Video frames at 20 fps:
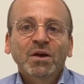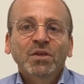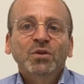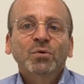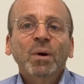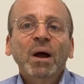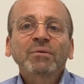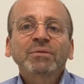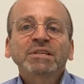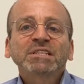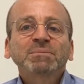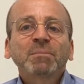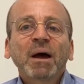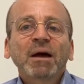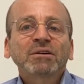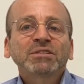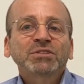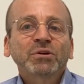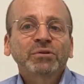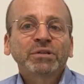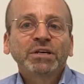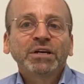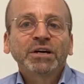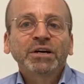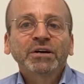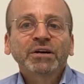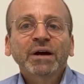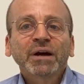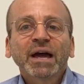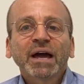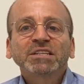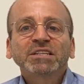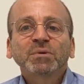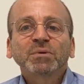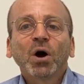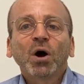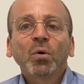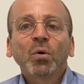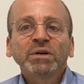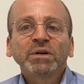Throughout this milestone year, as
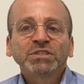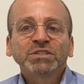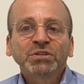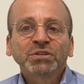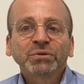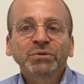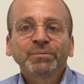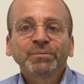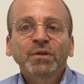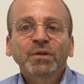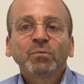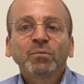we always do,